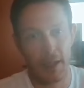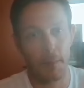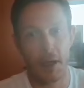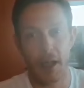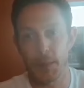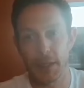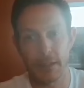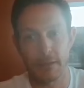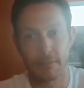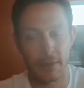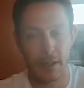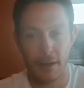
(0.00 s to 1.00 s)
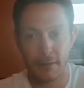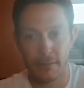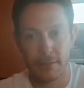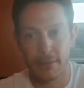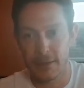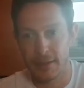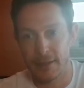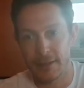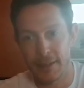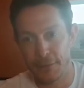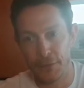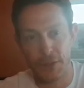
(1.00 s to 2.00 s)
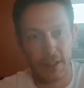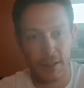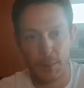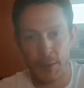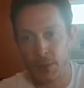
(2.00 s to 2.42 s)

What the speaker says: There might be, differences